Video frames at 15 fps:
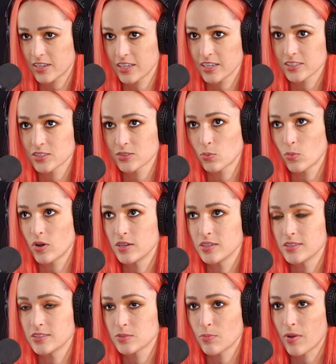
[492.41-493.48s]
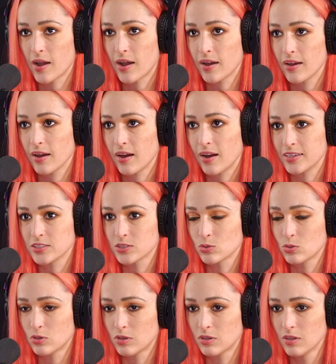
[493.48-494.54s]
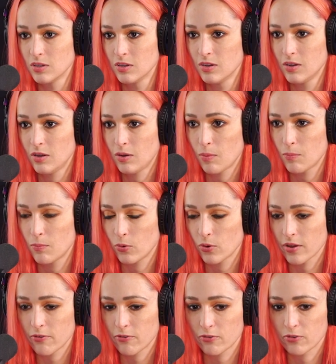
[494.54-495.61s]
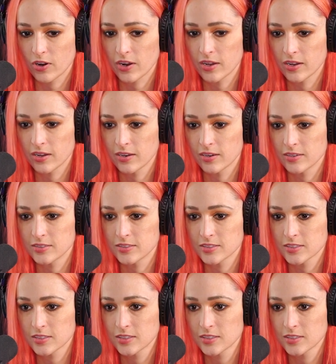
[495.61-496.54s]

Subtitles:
kiss was my high school... boyfriend.